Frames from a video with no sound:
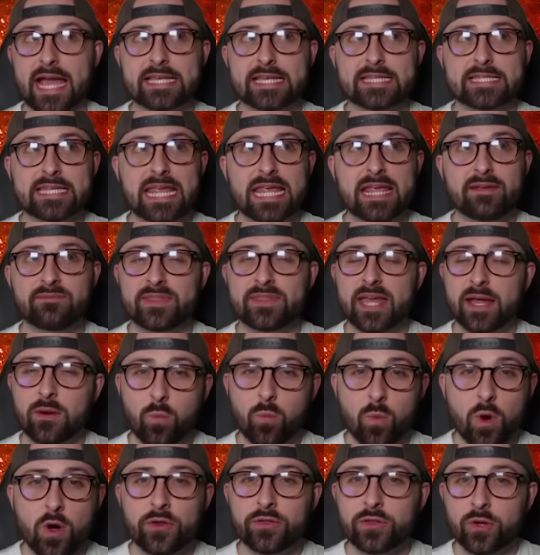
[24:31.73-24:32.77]
And if there
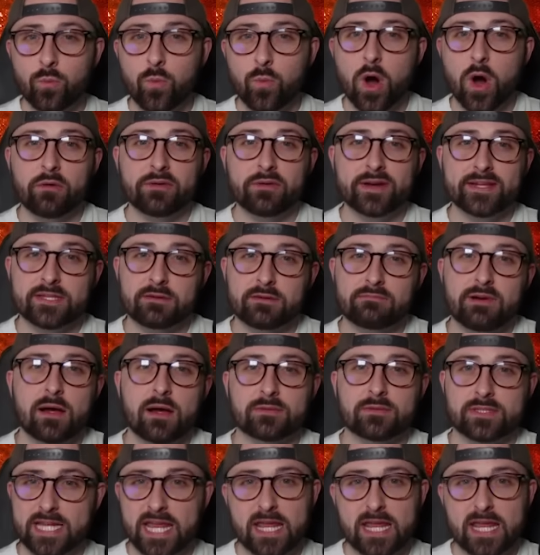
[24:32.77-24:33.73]
weren't the worries around